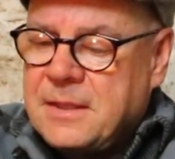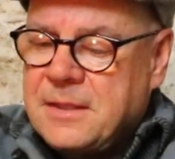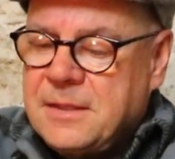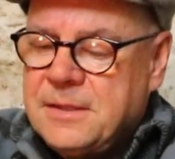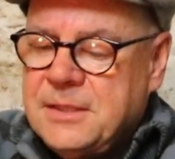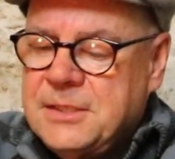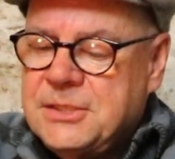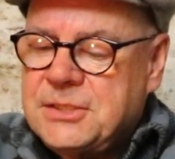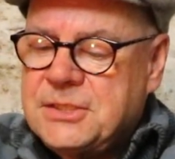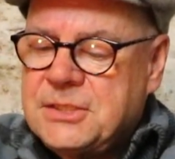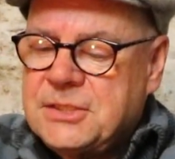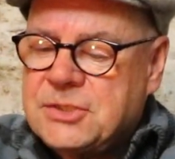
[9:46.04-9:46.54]

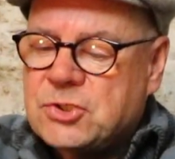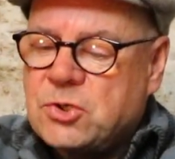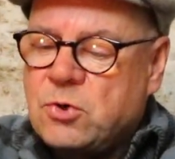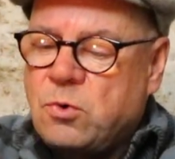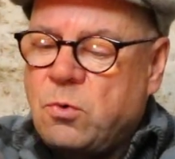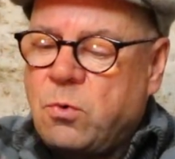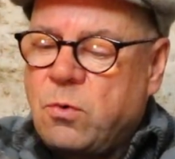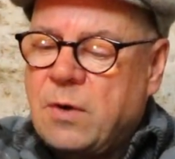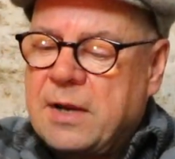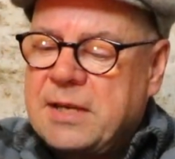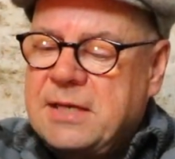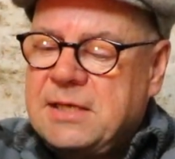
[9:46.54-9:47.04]
This is
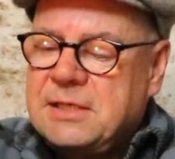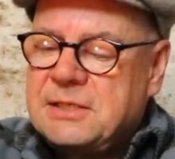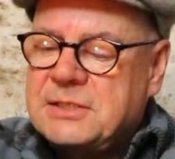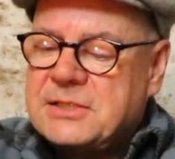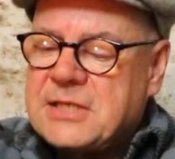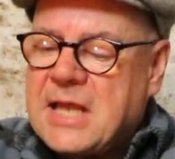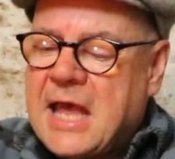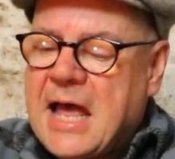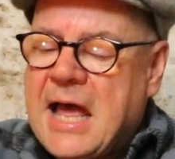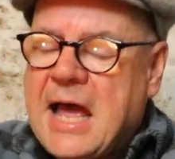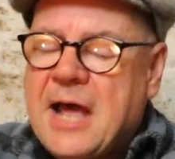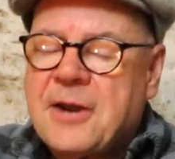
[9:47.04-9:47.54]

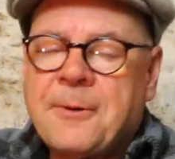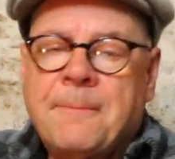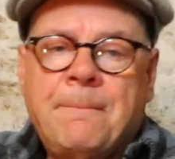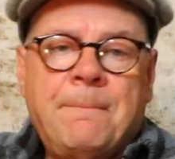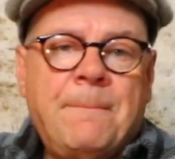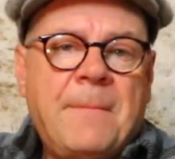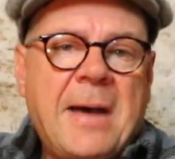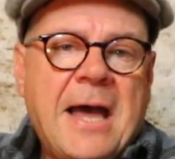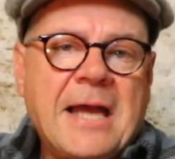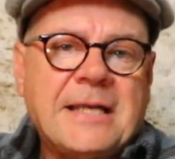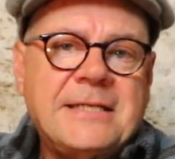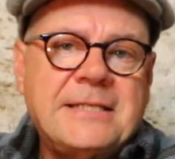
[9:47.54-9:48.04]
quite
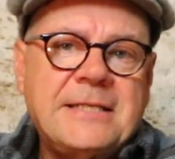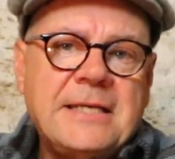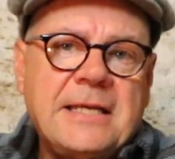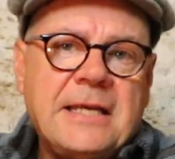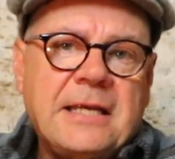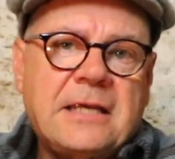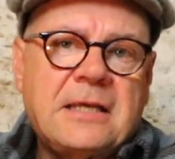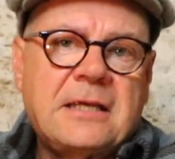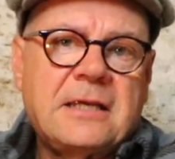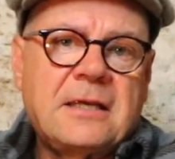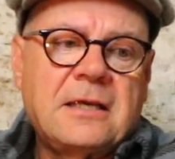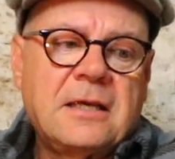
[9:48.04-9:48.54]

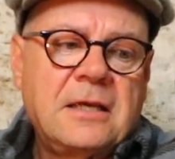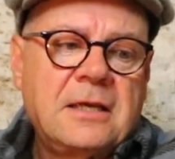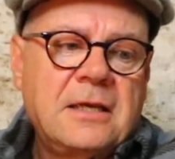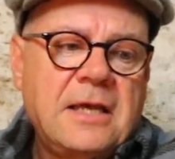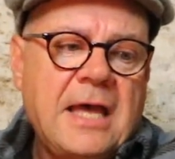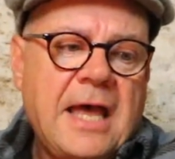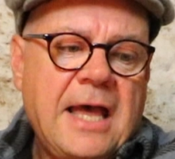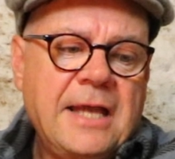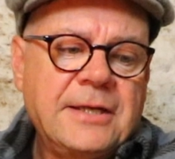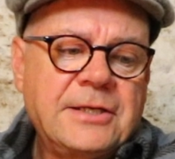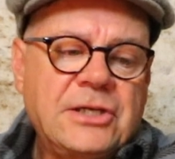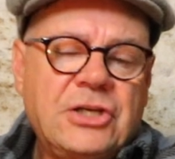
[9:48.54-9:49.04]
aromatic
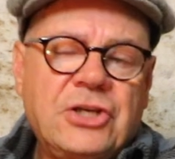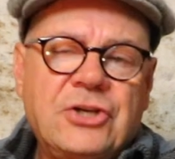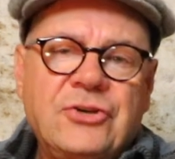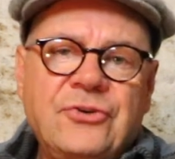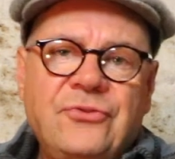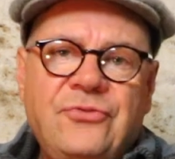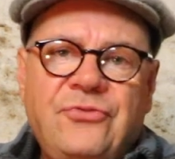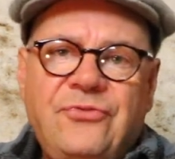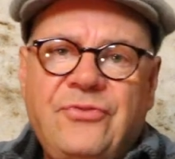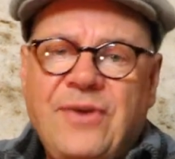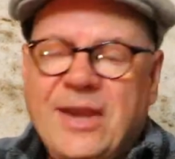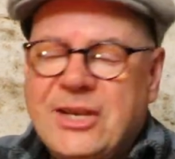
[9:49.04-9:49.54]
and
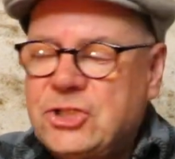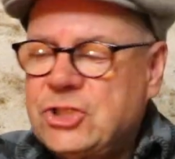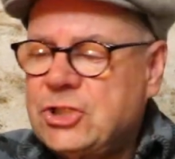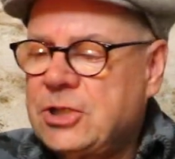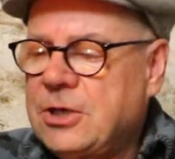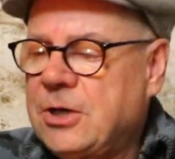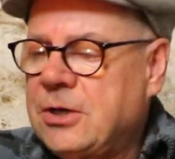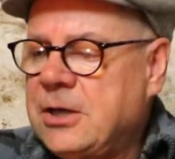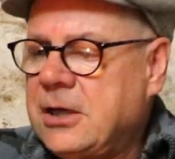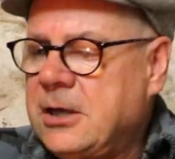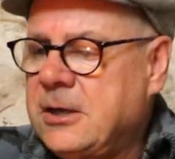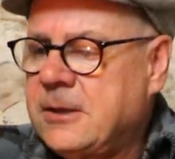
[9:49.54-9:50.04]

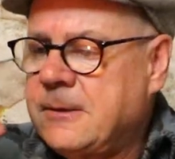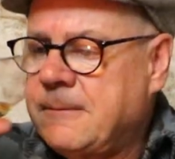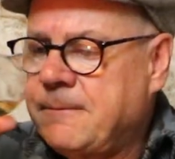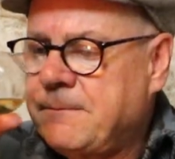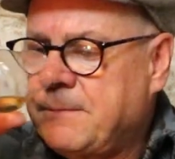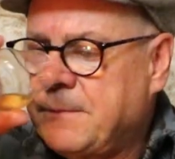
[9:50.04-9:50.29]
confectionery.